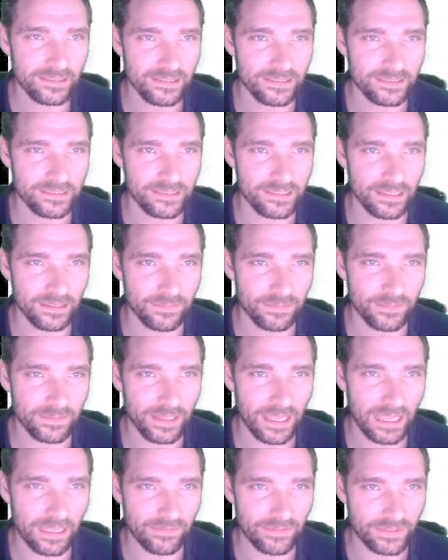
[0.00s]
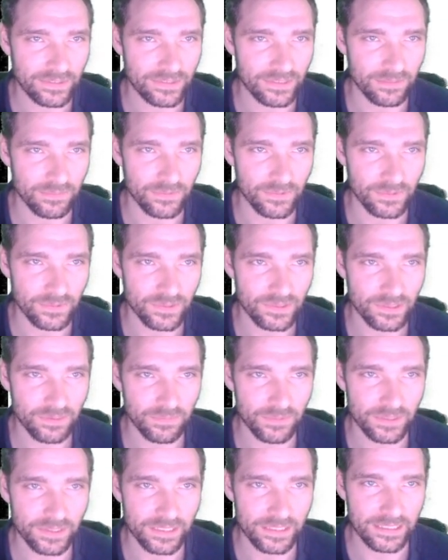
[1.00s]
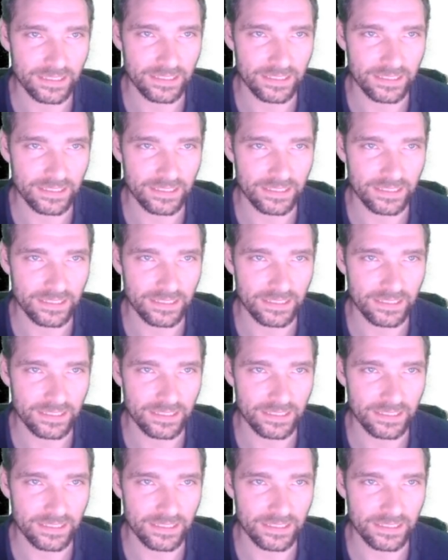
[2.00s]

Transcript: is them having some someone that